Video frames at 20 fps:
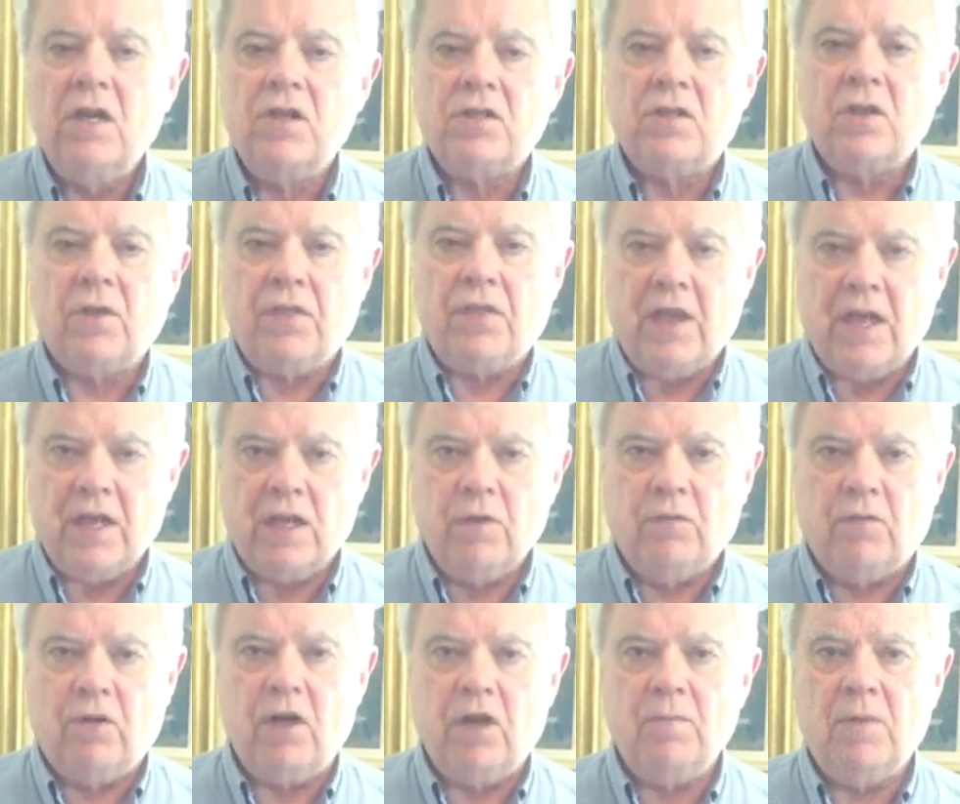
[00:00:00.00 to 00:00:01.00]
So thank you
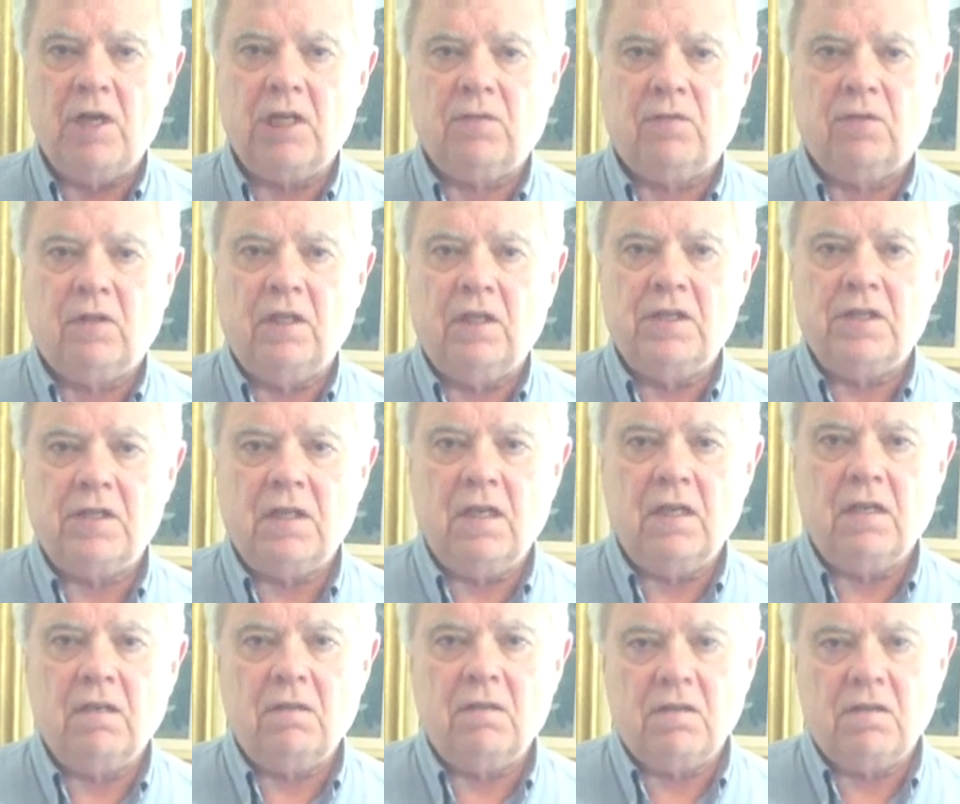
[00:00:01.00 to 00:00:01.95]
very much for listening.